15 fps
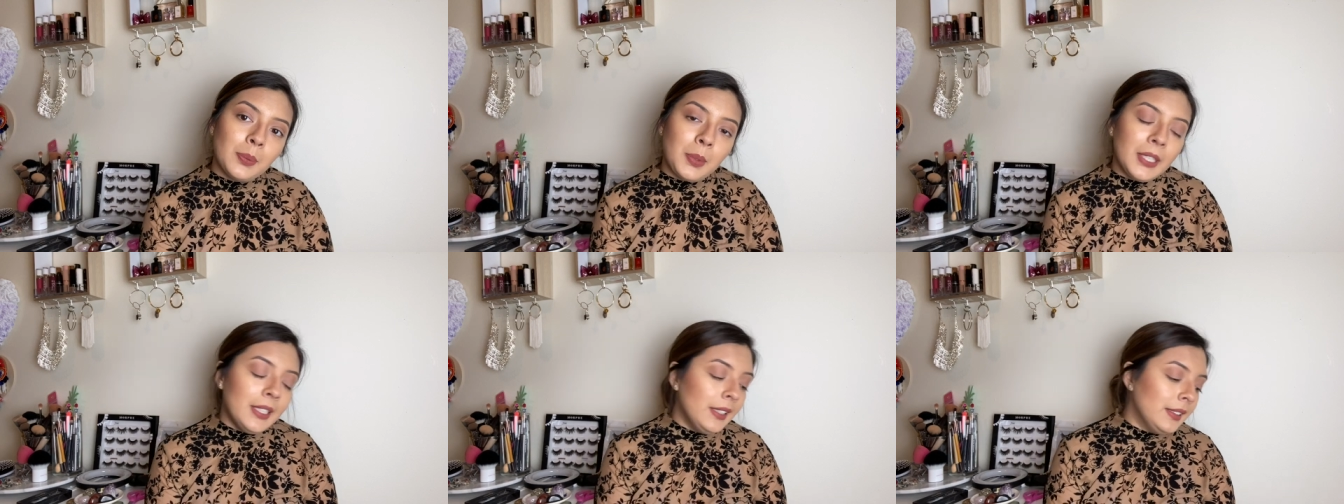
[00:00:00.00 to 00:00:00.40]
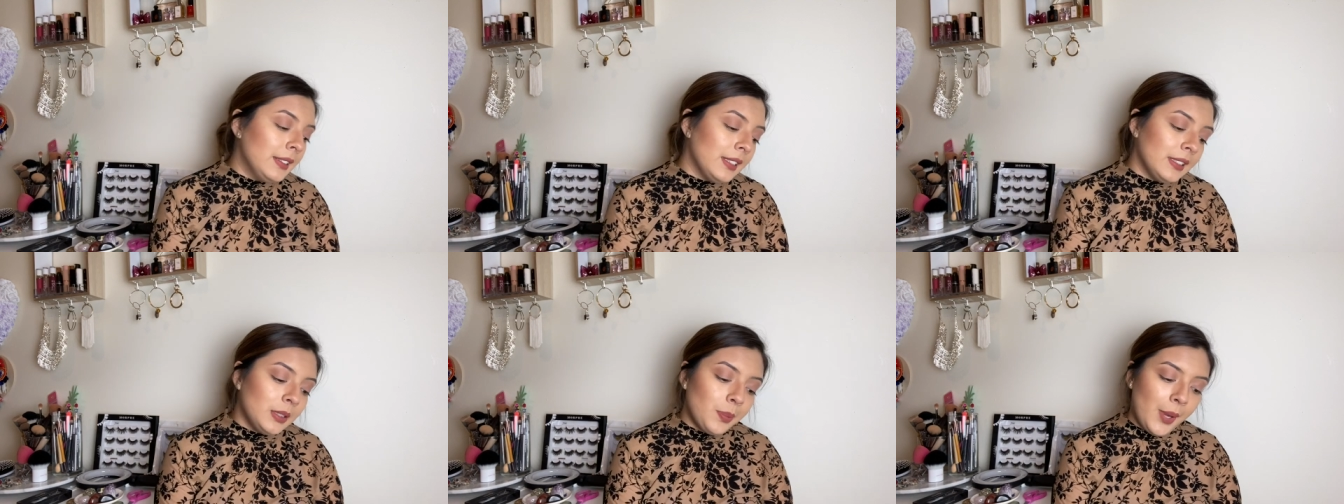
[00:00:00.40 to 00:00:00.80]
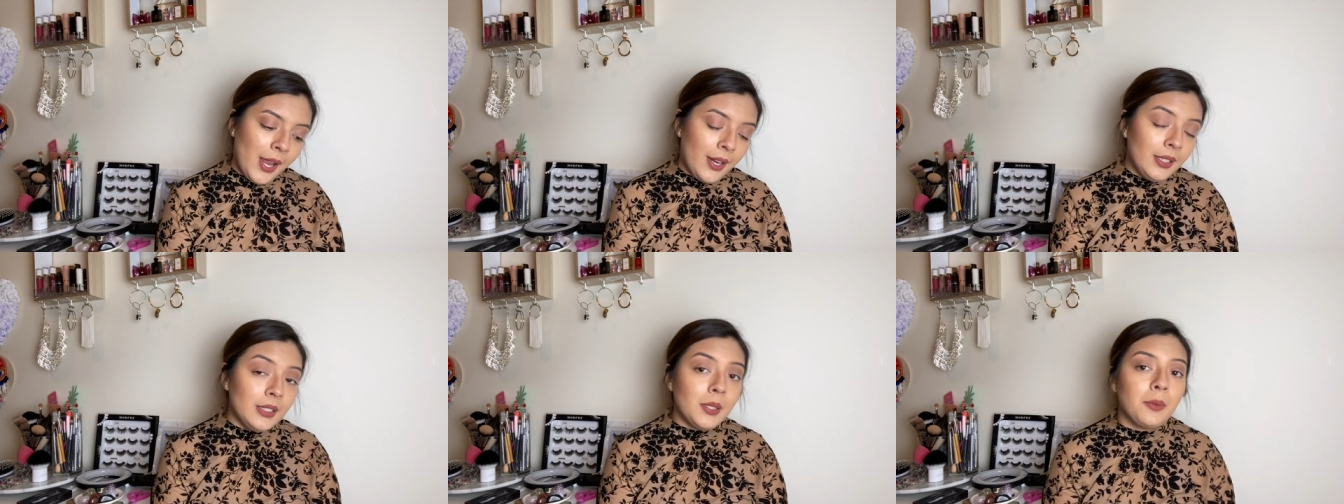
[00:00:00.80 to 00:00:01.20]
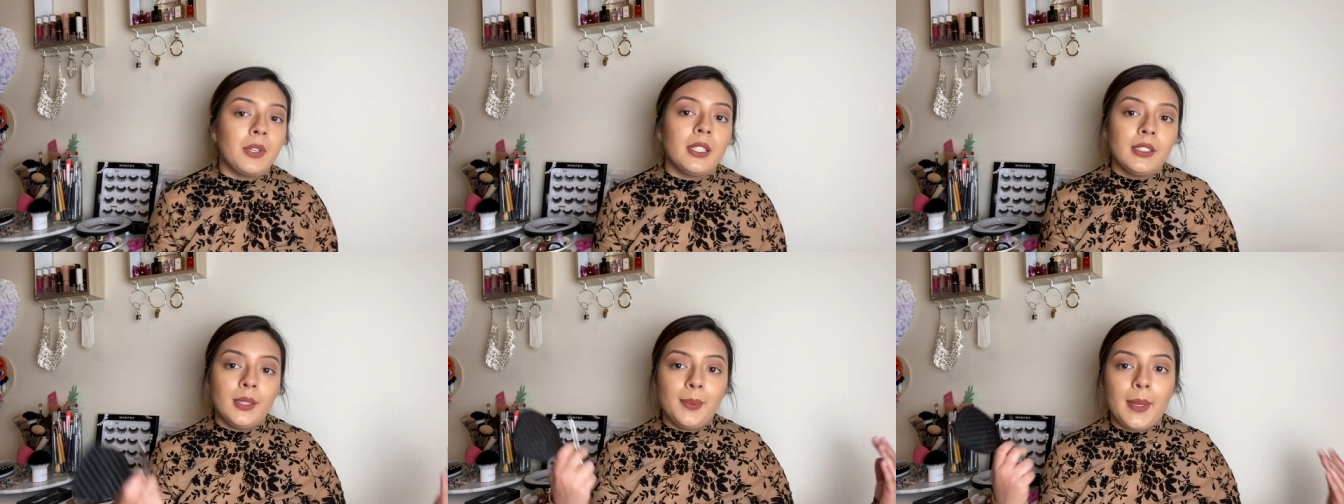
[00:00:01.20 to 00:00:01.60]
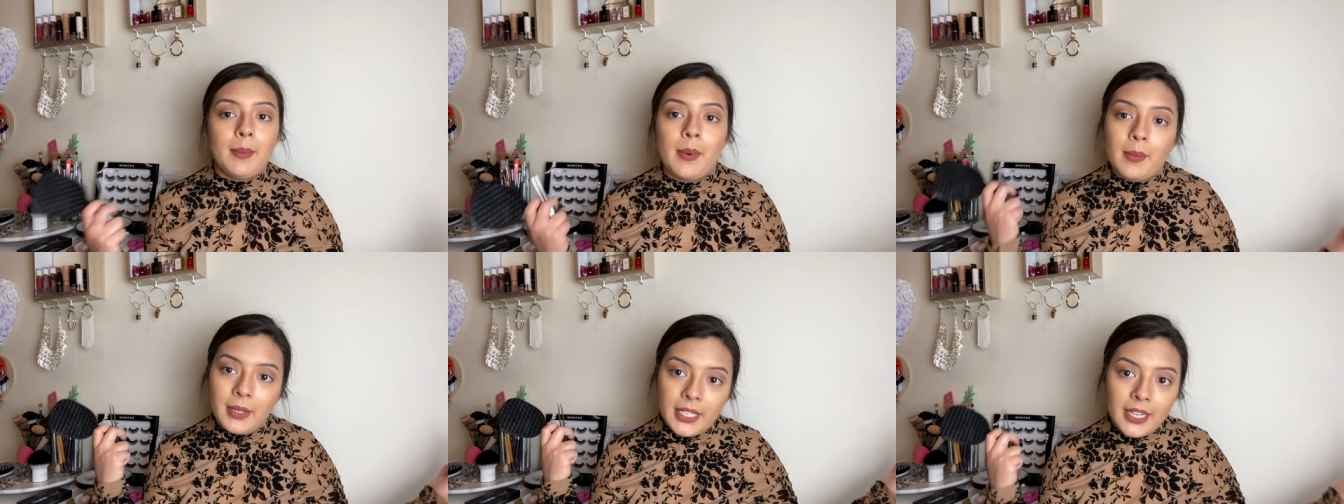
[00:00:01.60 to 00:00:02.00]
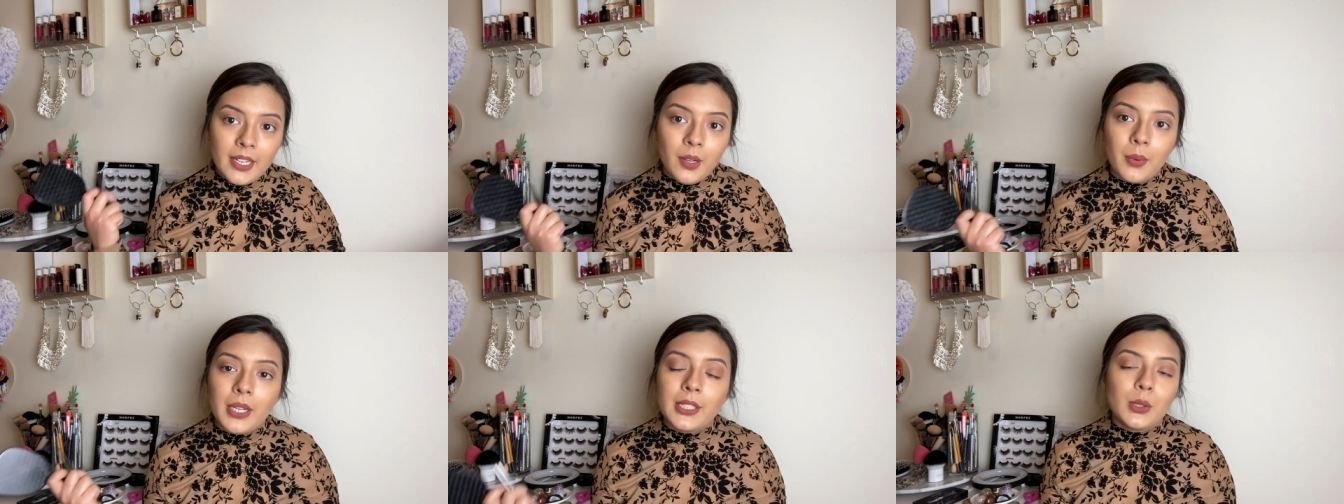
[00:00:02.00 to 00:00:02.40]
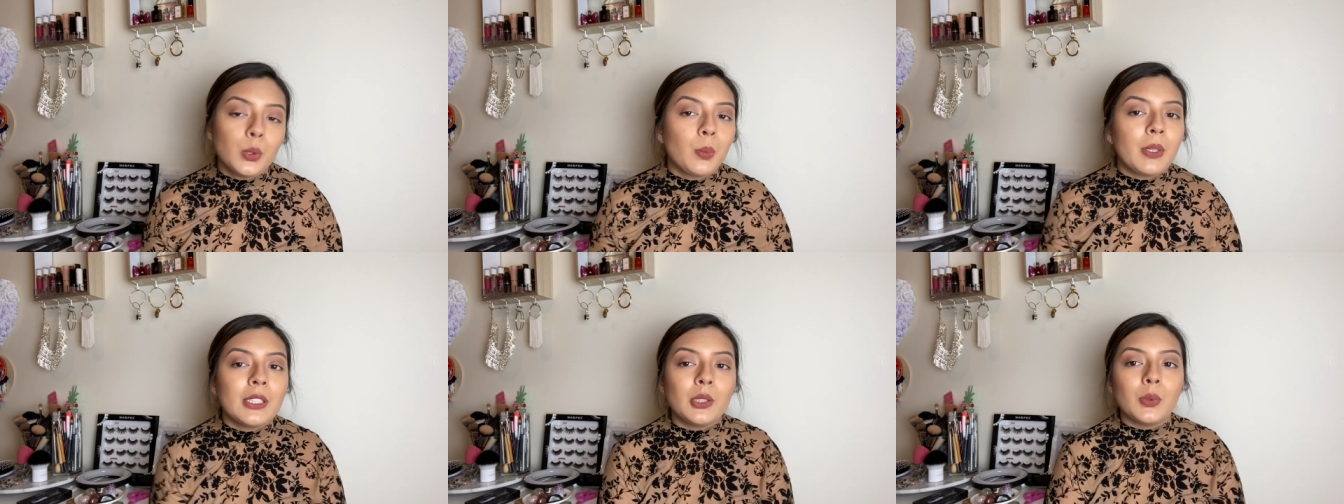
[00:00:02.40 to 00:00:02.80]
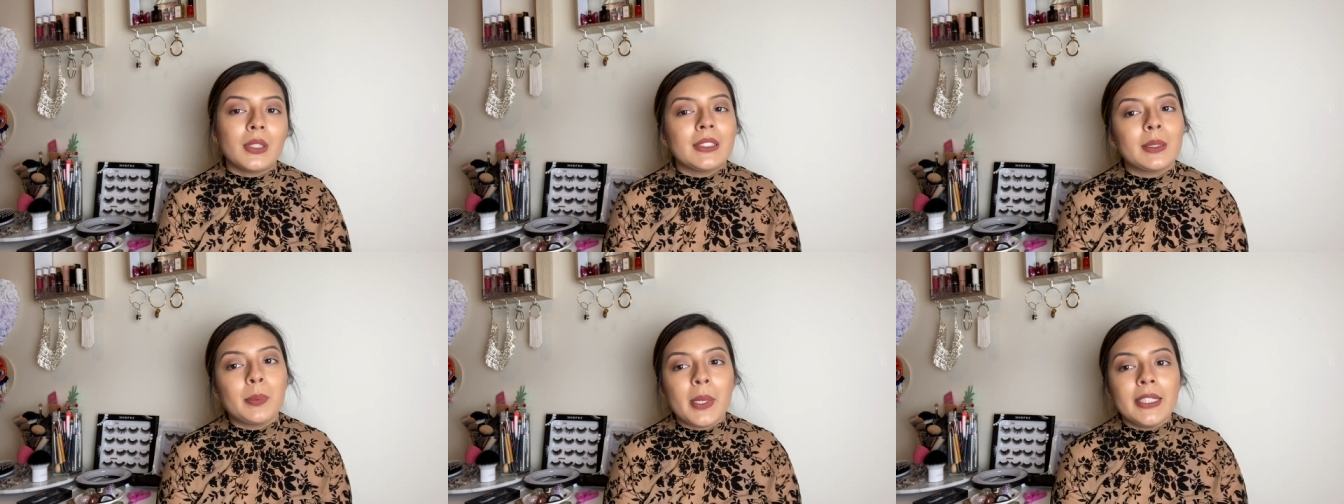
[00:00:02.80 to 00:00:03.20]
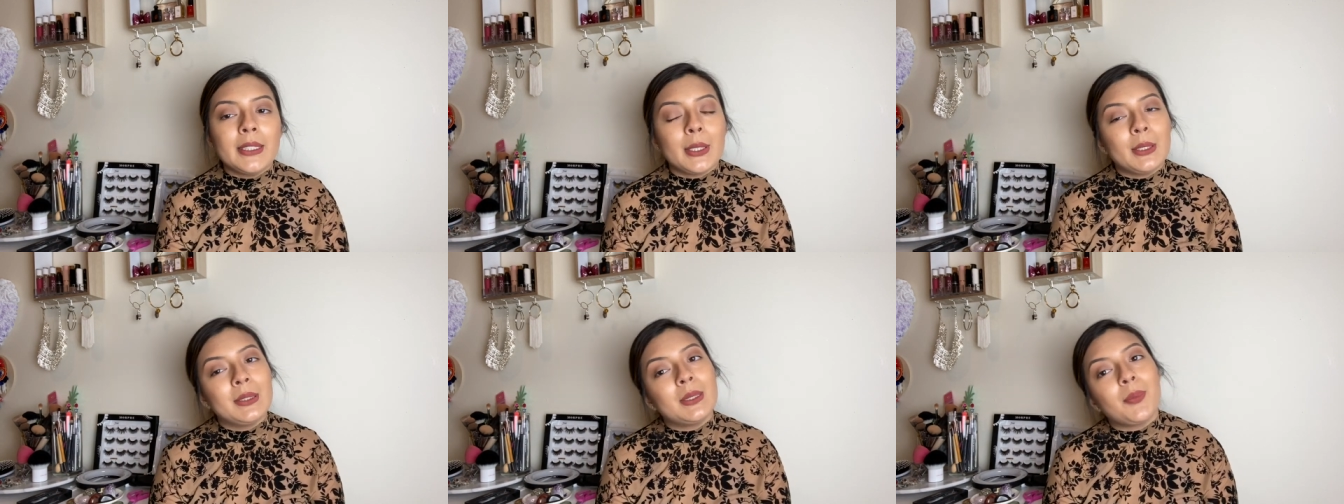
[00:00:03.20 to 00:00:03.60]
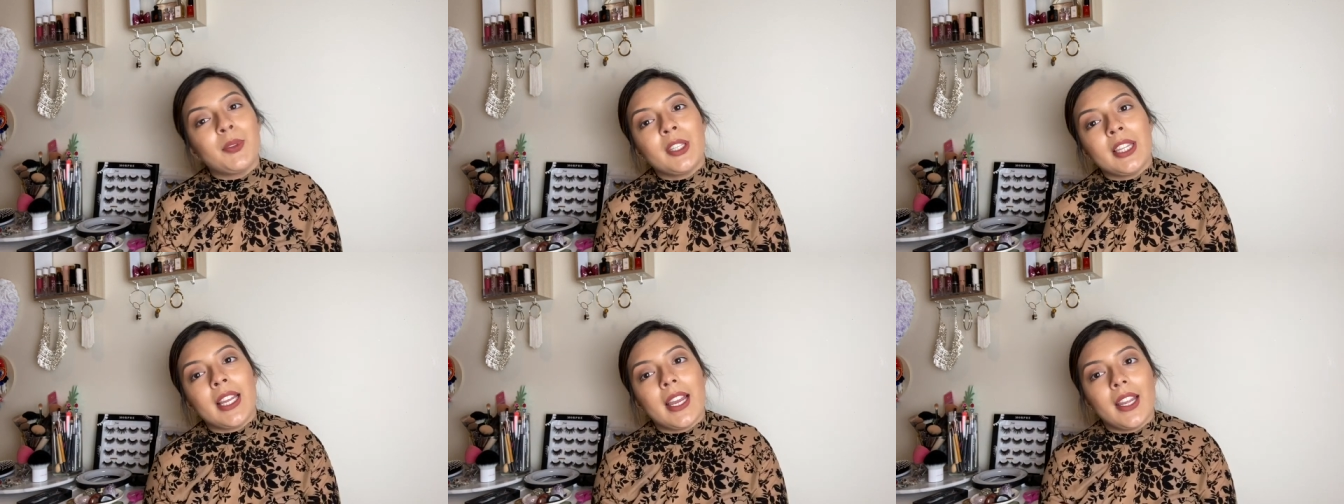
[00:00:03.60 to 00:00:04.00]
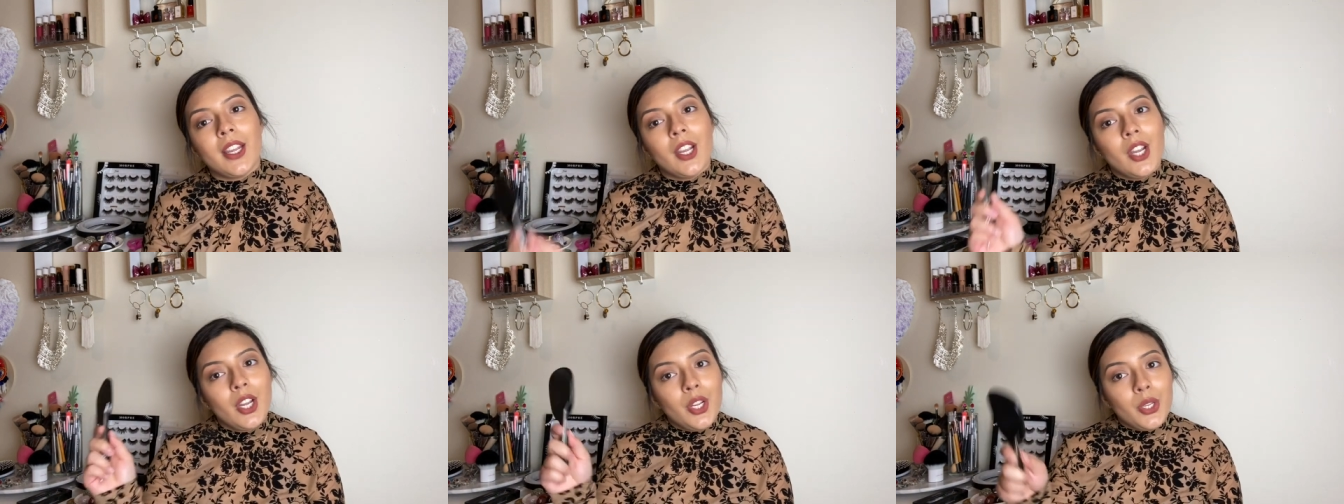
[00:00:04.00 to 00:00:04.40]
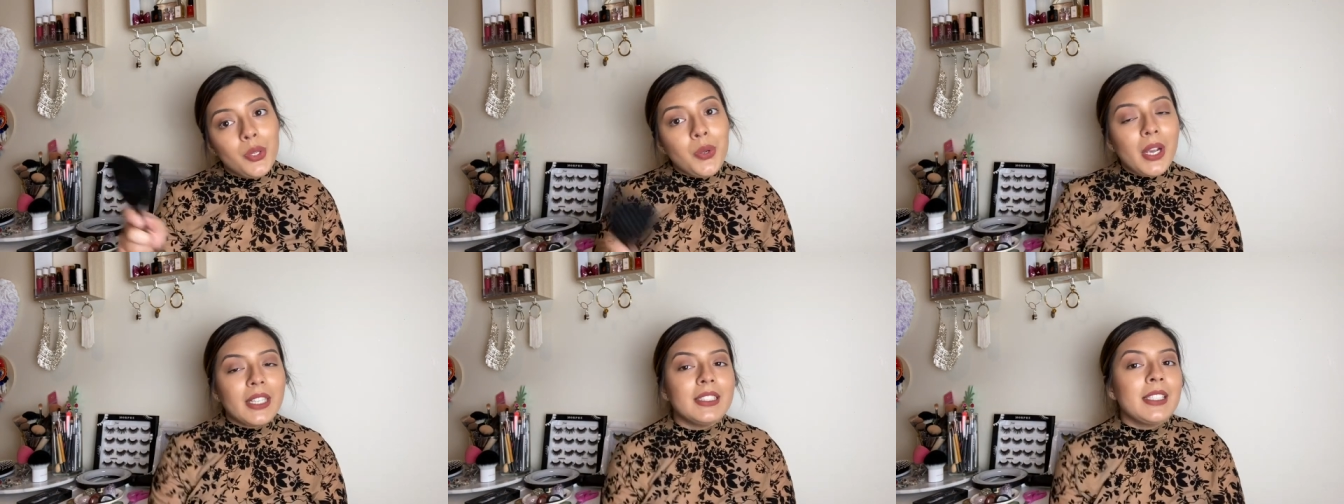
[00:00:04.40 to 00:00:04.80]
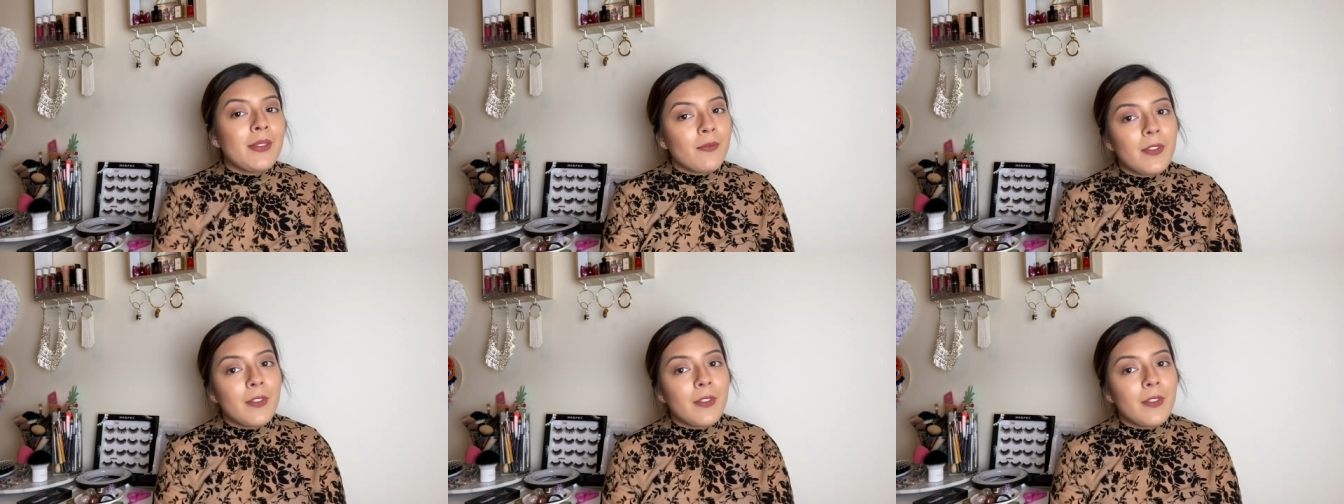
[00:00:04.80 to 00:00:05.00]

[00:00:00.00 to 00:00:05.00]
because let's be honest, I'm gonna spend my money anyway, so might as well spend it on something that you guys can